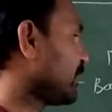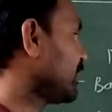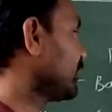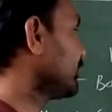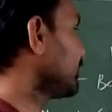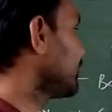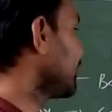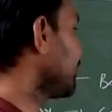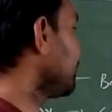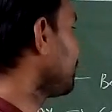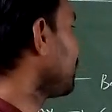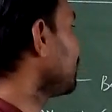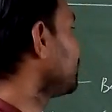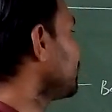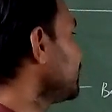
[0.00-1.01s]
with the help
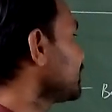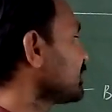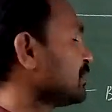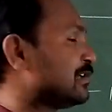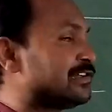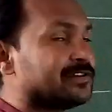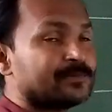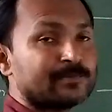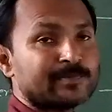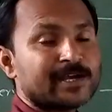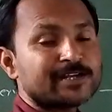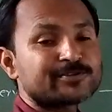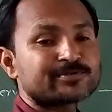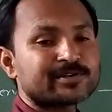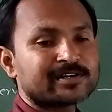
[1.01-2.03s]
of this
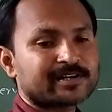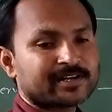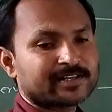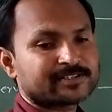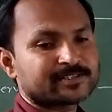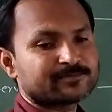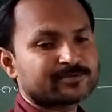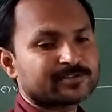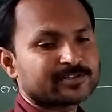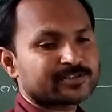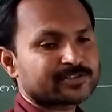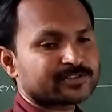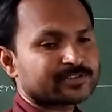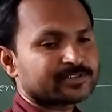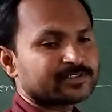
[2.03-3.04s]
natural
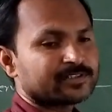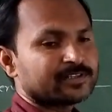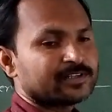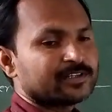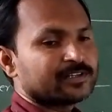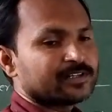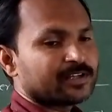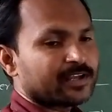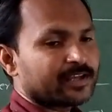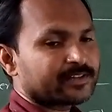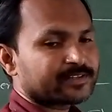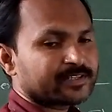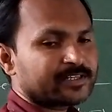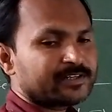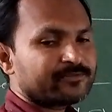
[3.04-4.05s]
classification. And
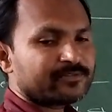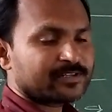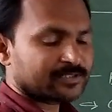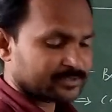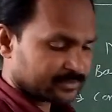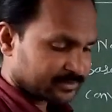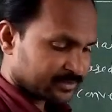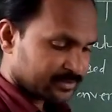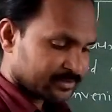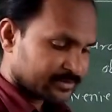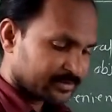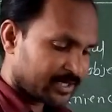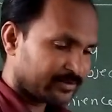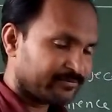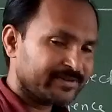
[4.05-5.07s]
third one,
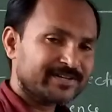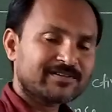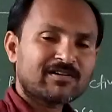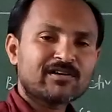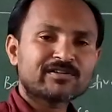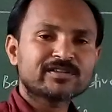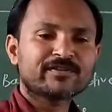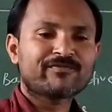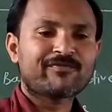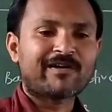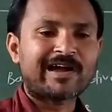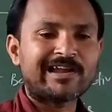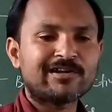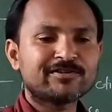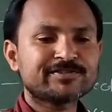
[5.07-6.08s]
that we call the
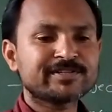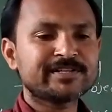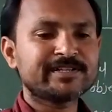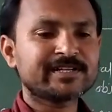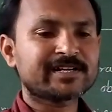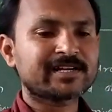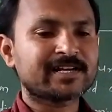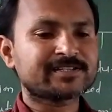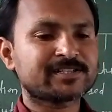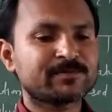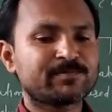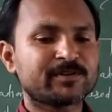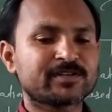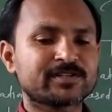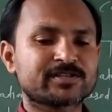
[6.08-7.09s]
phylogenetic
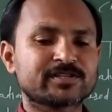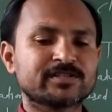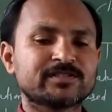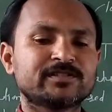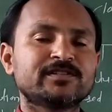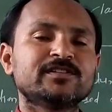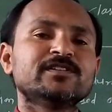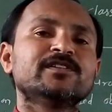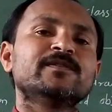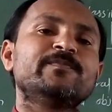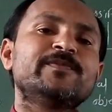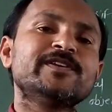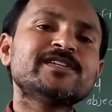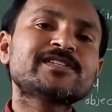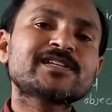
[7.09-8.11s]
classification.
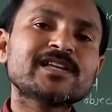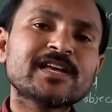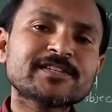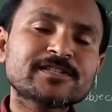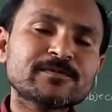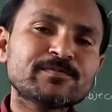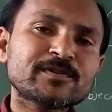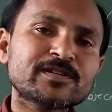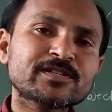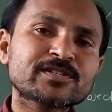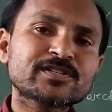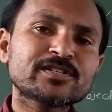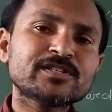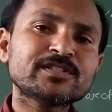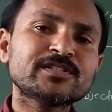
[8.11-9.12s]
This
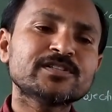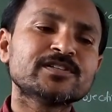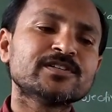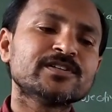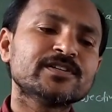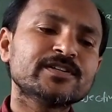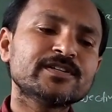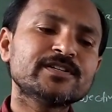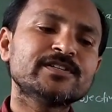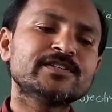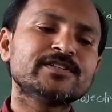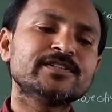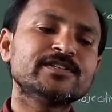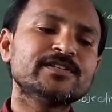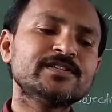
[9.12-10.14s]
classification
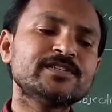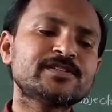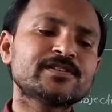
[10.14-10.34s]
is